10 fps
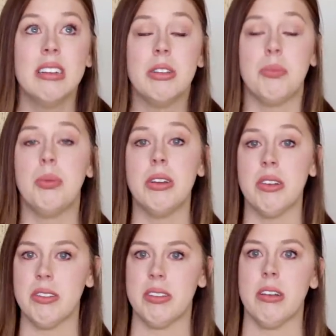to put
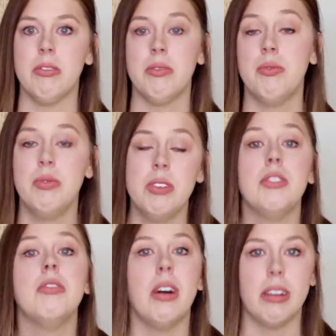yourself,
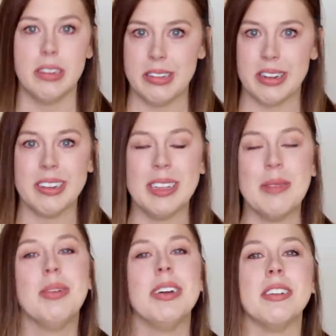to voluntarily
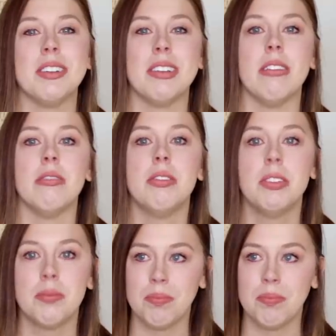put yourself